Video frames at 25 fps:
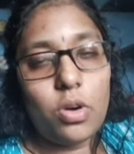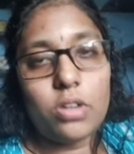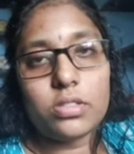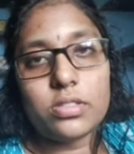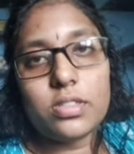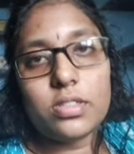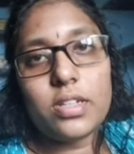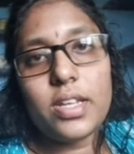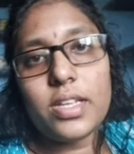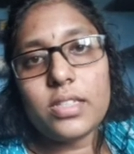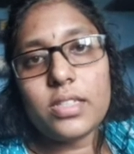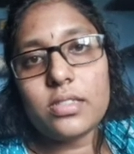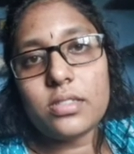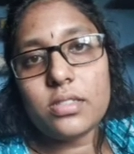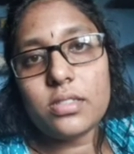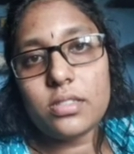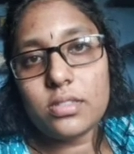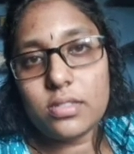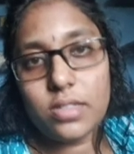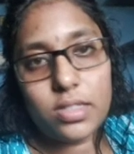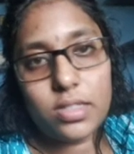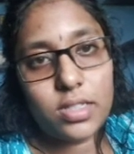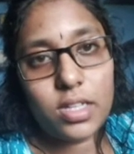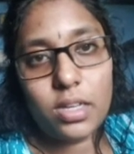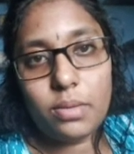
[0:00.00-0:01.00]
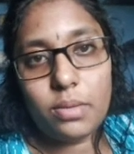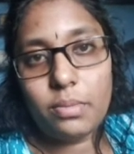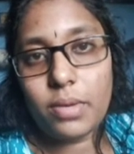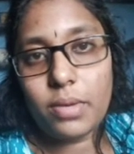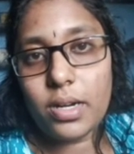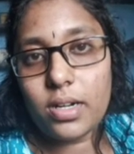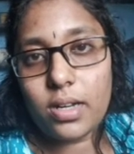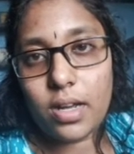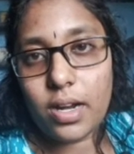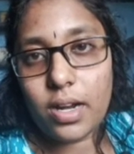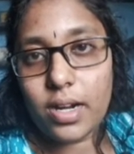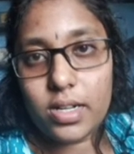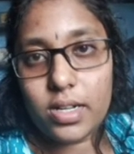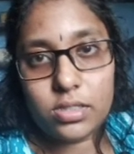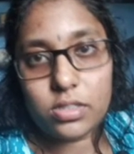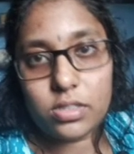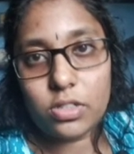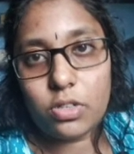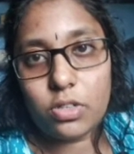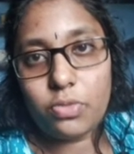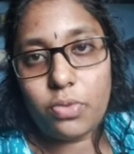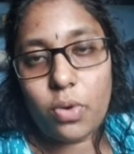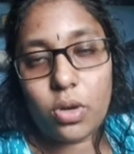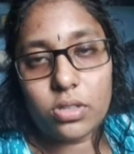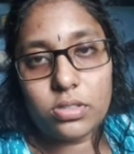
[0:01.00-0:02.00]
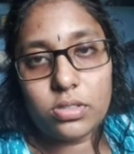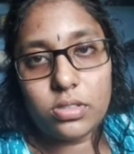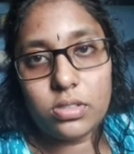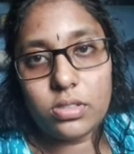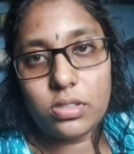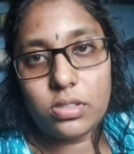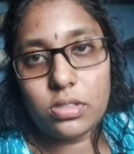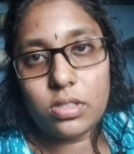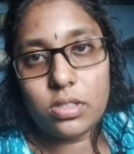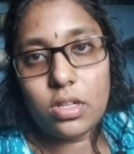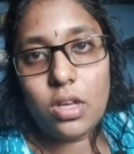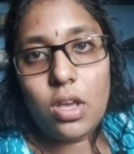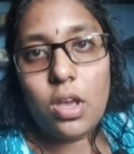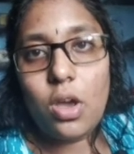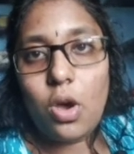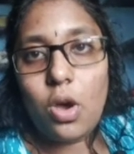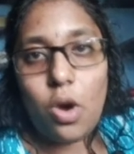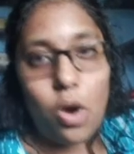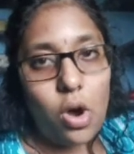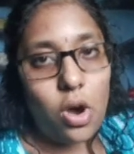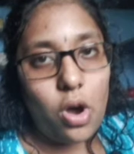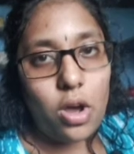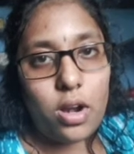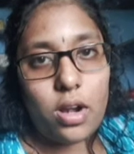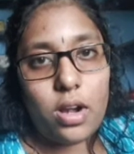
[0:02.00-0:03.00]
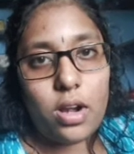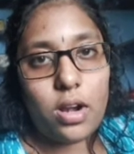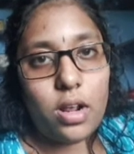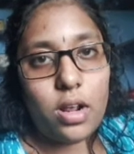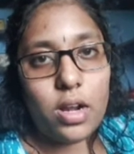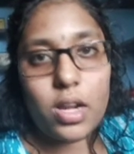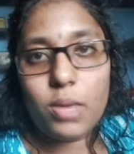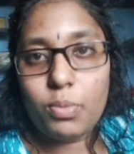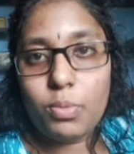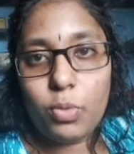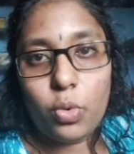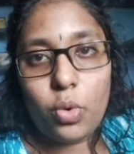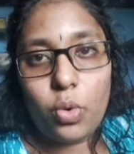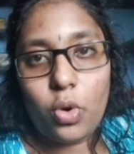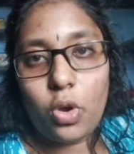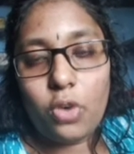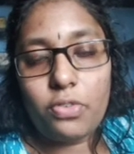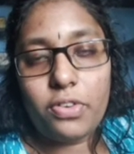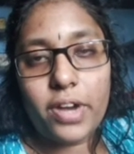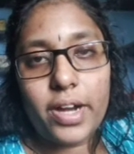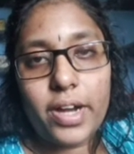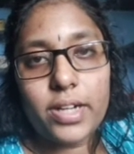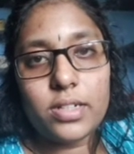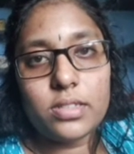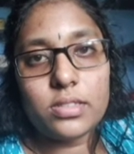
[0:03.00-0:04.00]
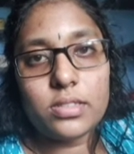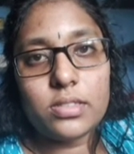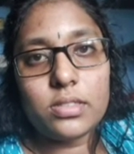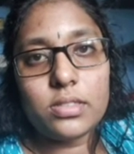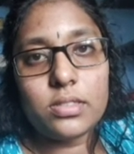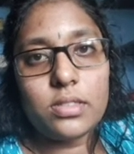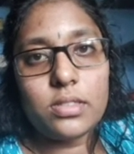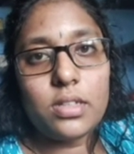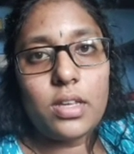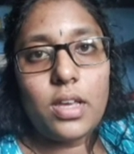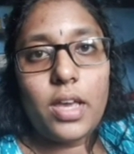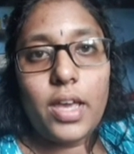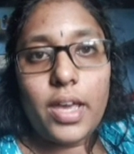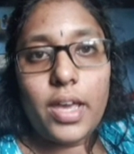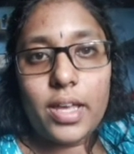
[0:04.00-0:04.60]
Oxidation is nothing but addition of oxygen or removal of hydrogen.